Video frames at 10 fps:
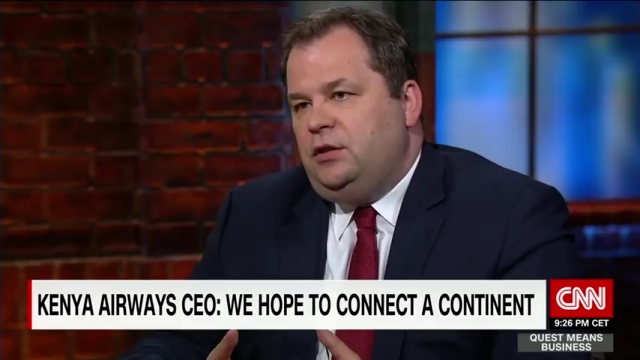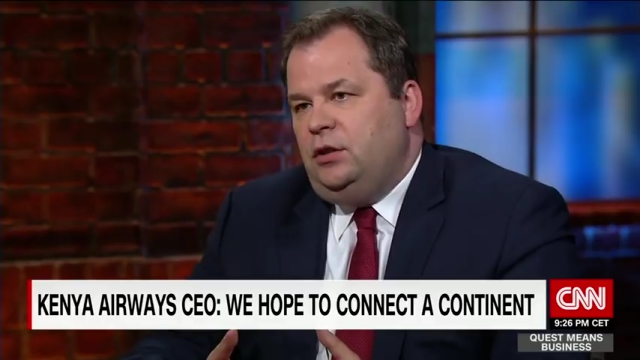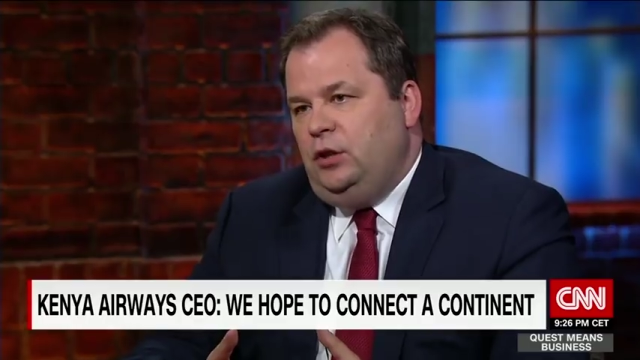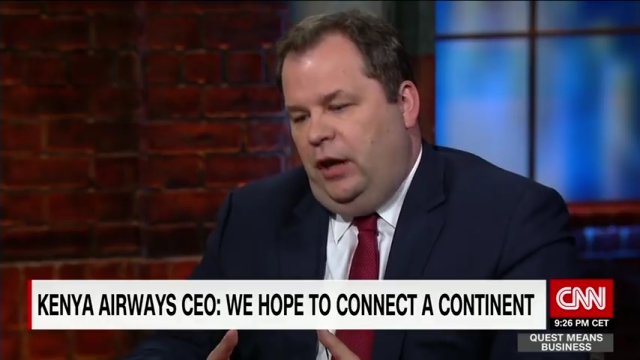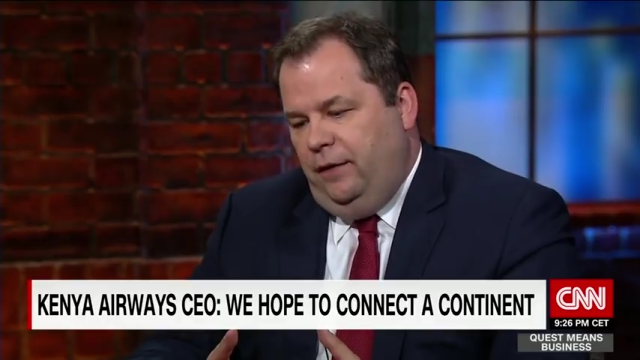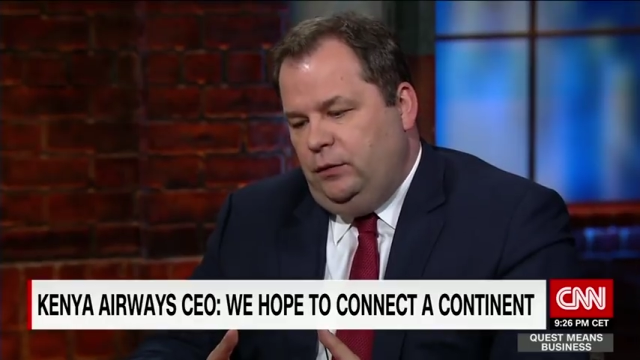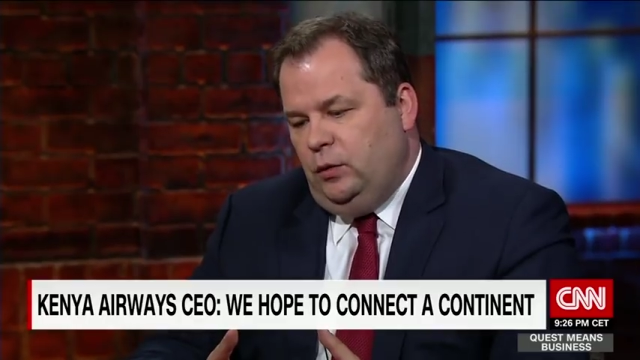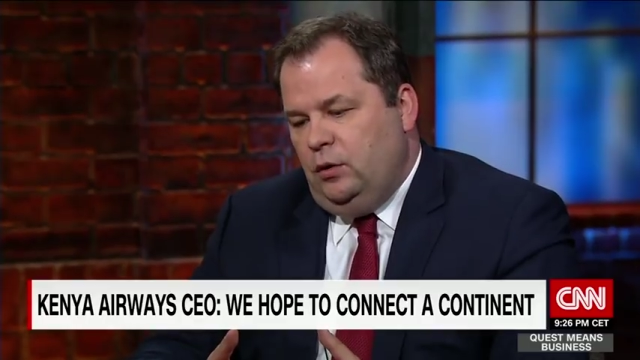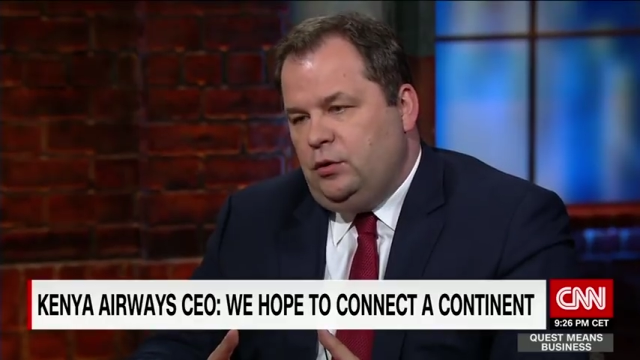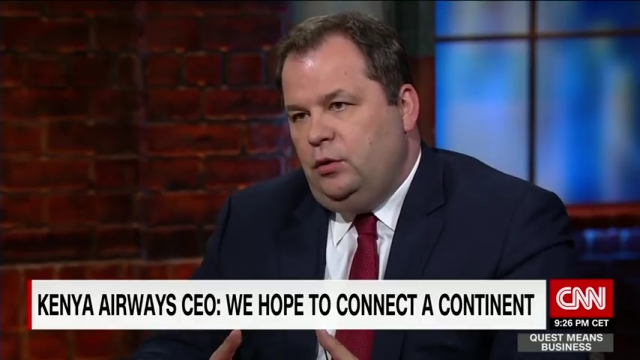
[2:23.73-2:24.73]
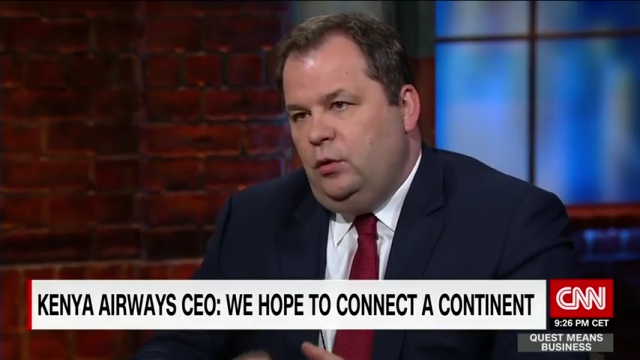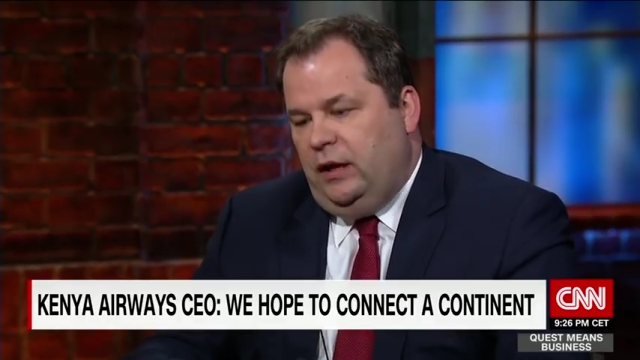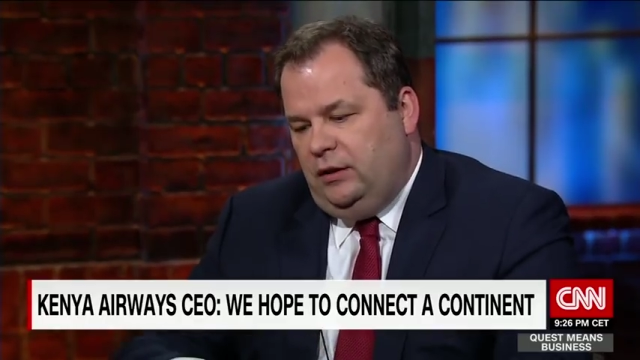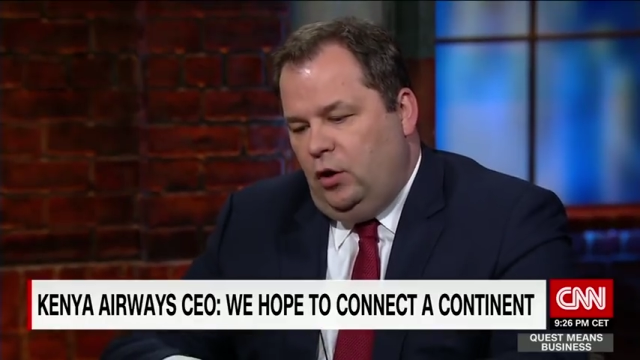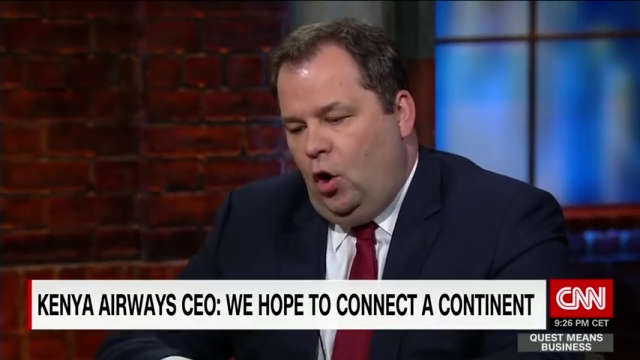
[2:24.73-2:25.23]
So you have to also look
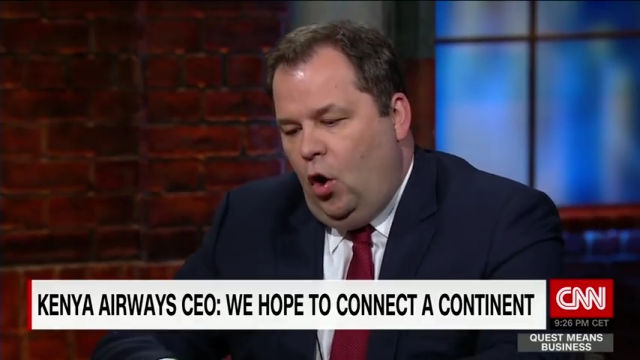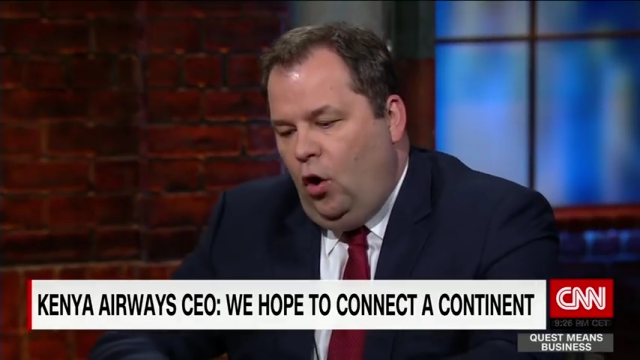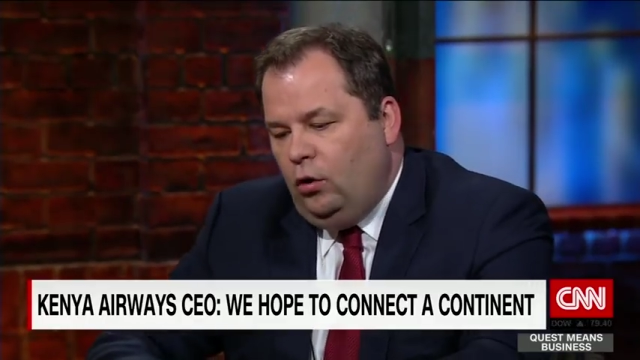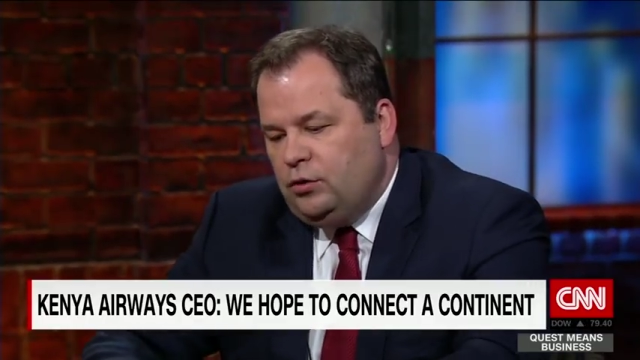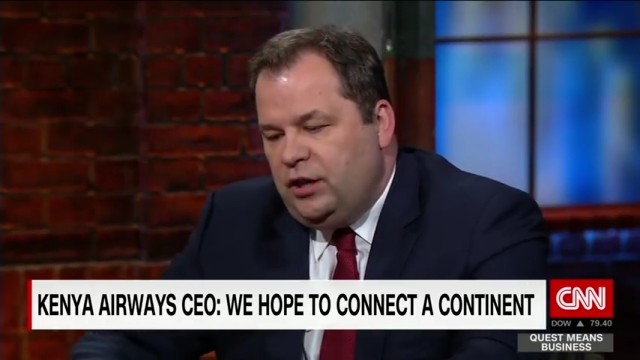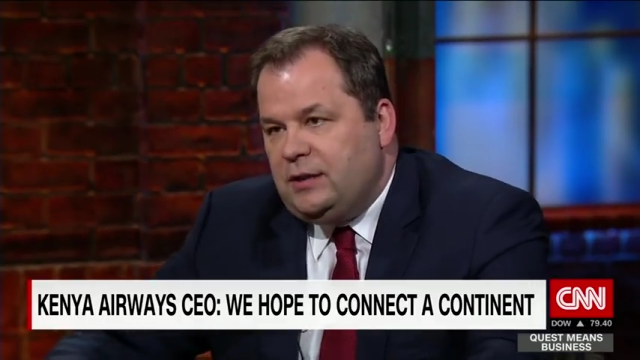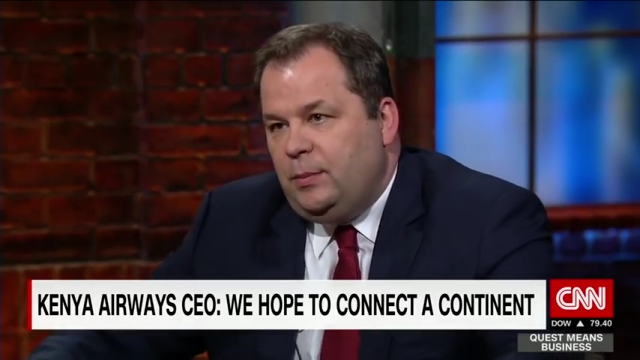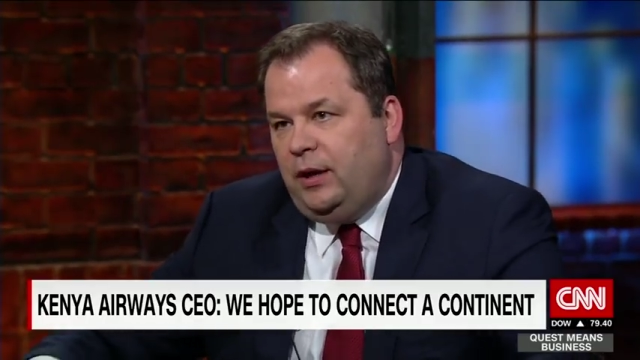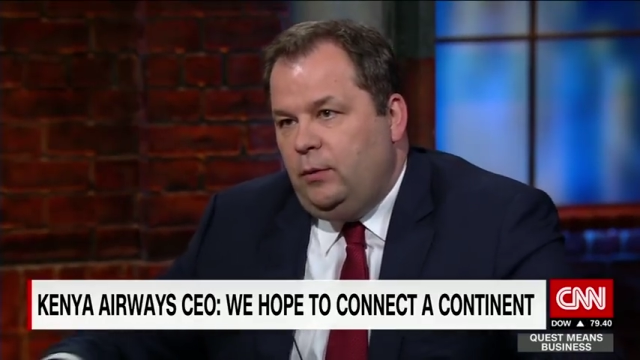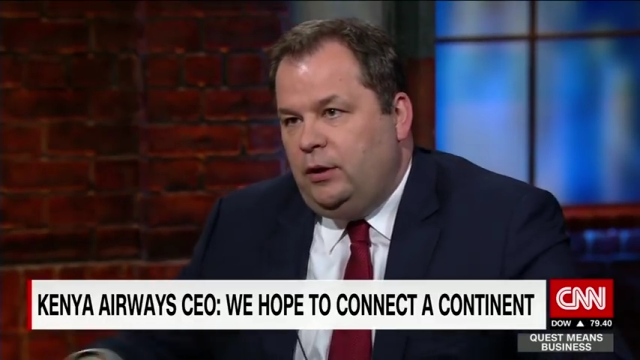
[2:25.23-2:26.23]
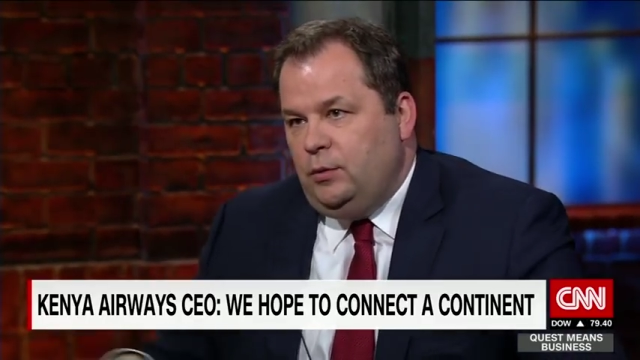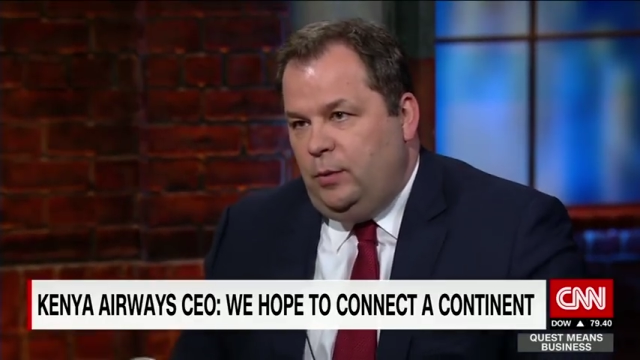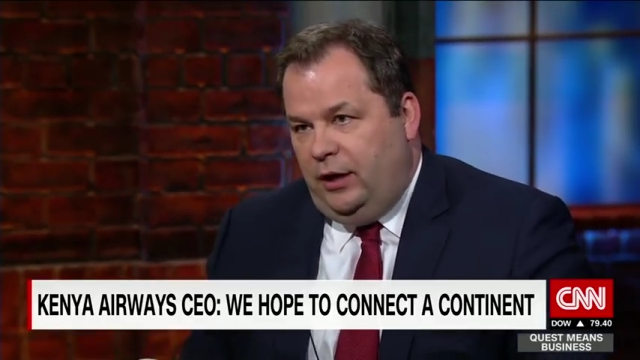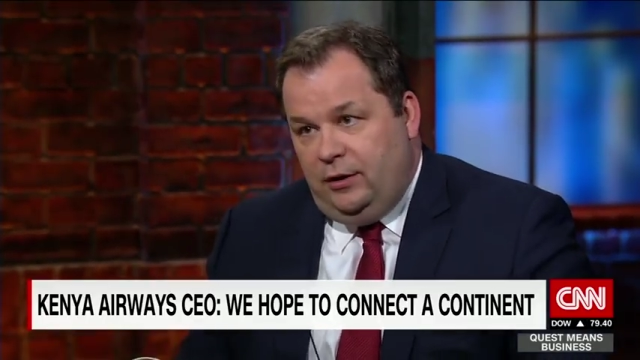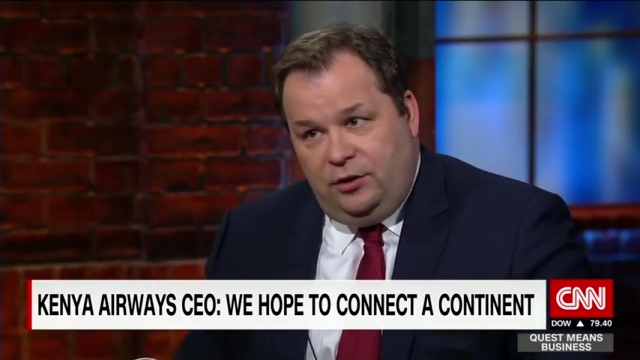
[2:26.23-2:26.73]
at the whole chess play when you
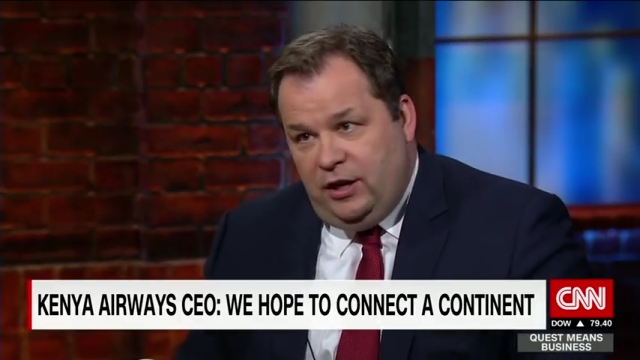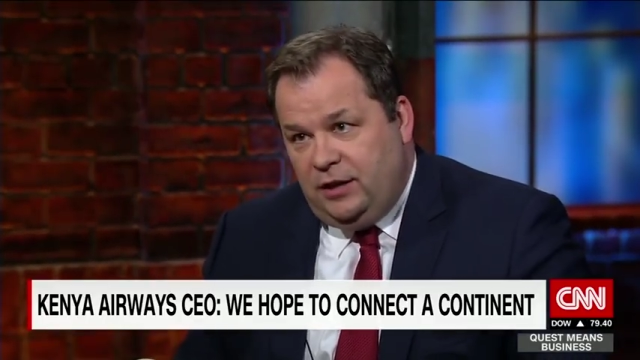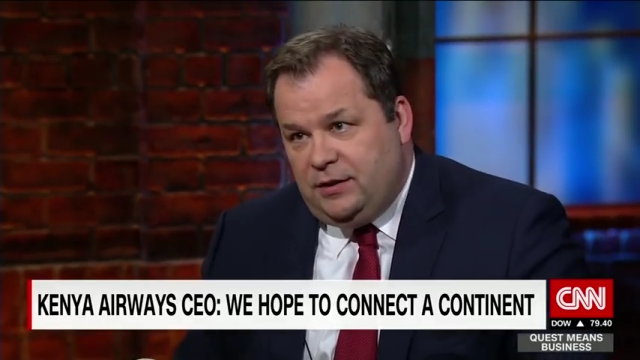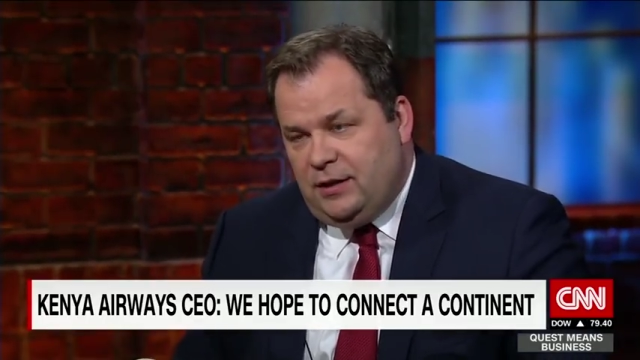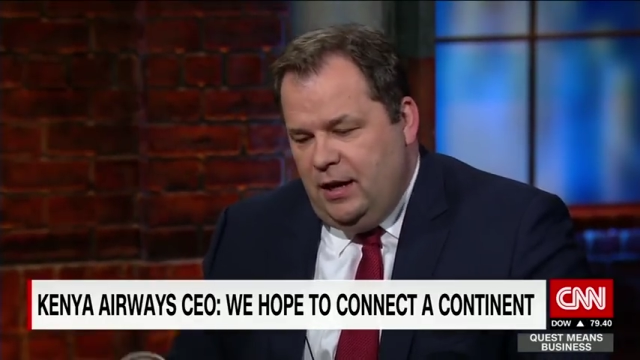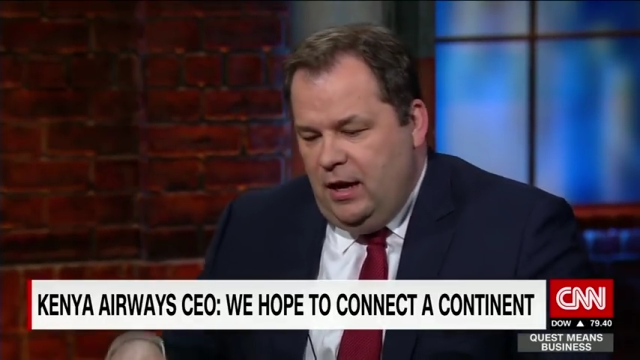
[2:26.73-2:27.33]
play your chess.